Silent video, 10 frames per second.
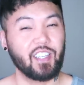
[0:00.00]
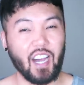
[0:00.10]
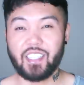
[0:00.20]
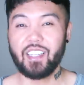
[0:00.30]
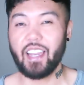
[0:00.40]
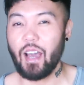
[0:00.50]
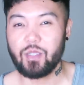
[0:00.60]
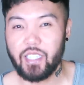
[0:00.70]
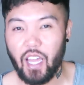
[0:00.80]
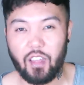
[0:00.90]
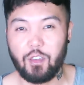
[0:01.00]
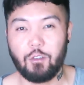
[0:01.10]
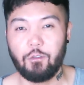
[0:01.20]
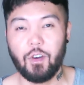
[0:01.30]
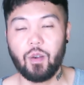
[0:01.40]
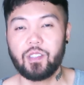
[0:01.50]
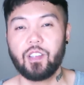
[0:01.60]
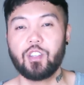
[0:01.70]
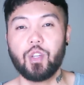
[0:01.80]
God's not outside of you, folks.